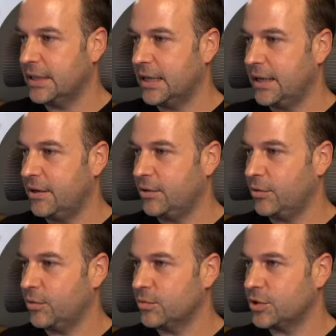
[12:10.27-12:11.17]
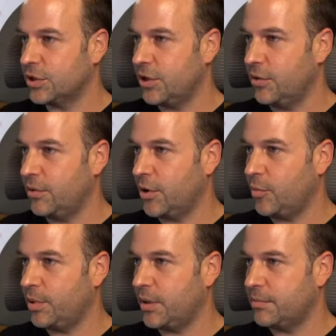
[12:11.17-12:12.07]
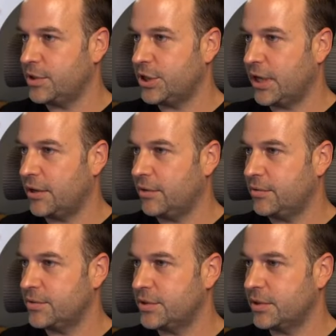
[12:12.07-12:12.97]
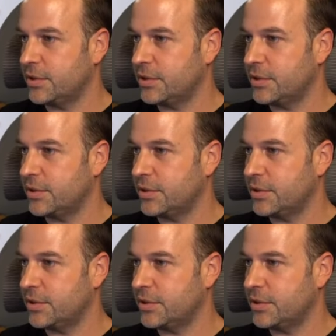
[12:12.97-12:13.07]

and also open up the shadows